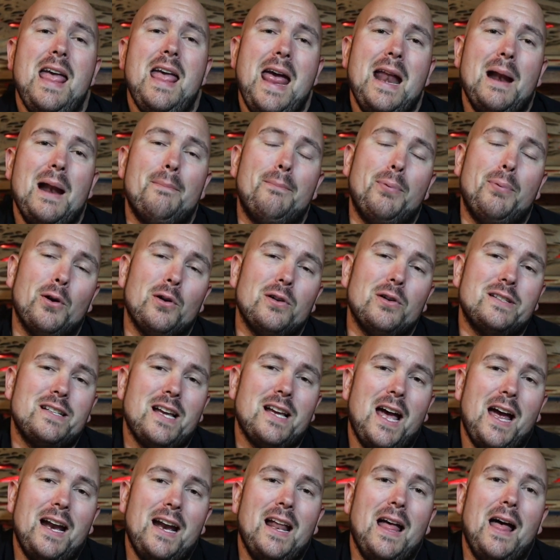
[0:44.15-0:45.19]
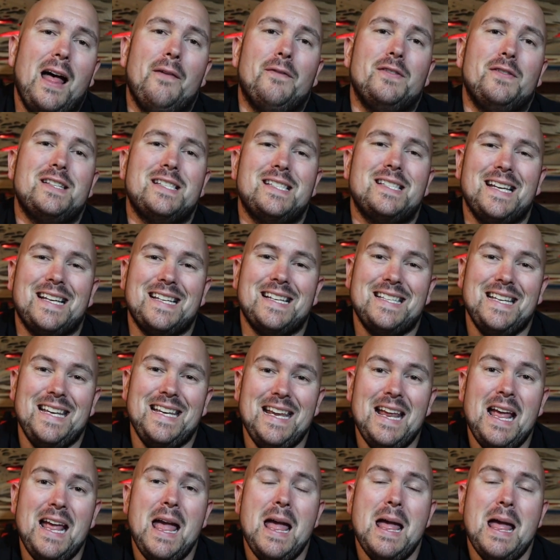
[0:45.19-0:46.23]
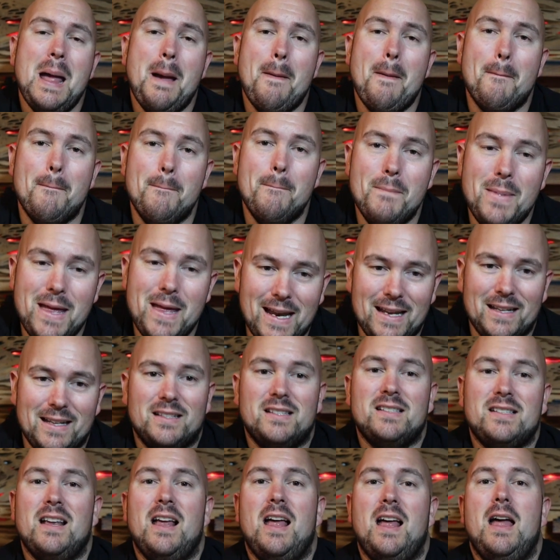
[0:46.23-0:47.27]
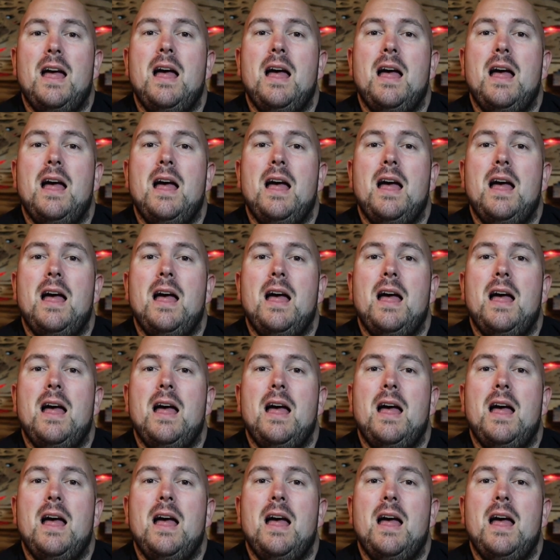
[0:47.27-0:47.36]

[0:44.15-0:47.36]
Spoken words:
and a burn time of 60 minutes.